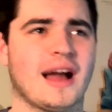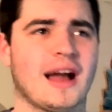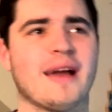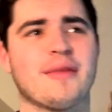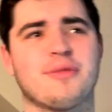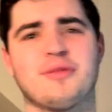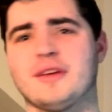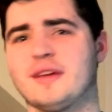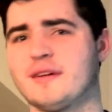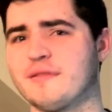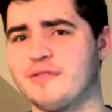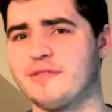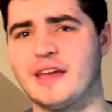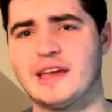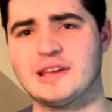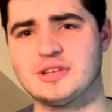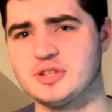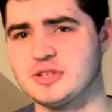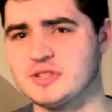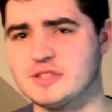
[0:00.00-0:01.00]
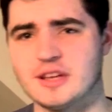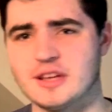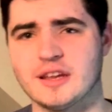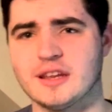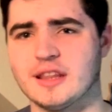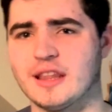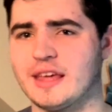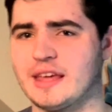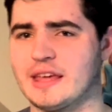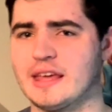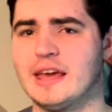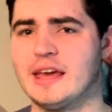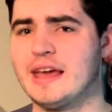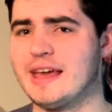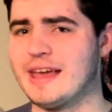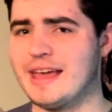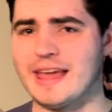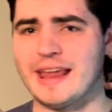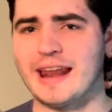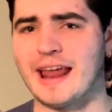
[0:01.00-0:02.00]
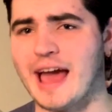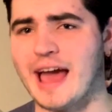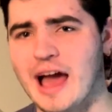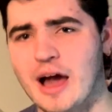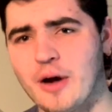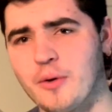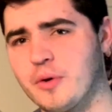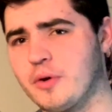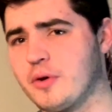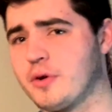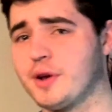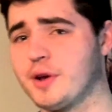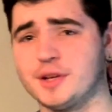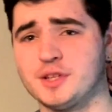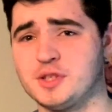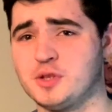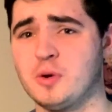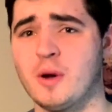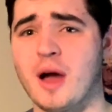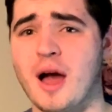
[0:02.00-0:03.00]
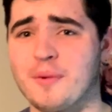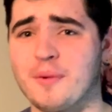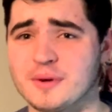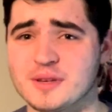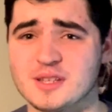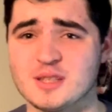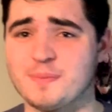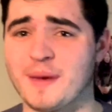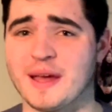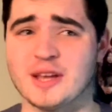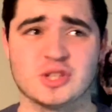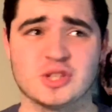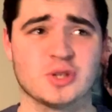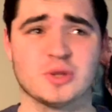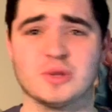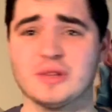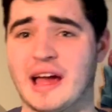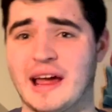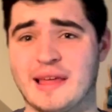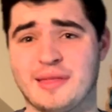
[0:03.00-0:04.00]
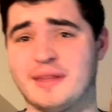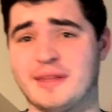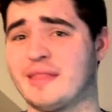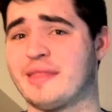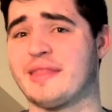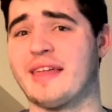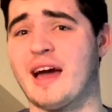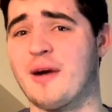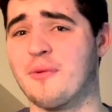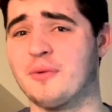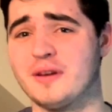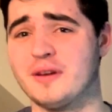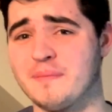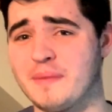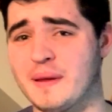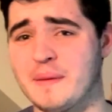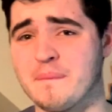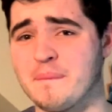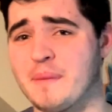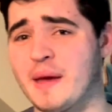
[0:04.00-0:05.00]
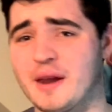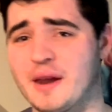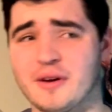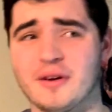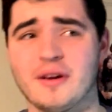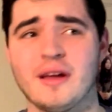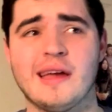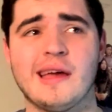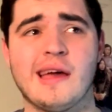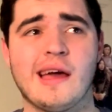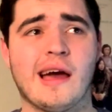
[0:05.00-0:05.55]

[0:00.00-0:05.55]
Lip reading: I think if they had just done like an hour or a 2-hour special, I think that would have been better.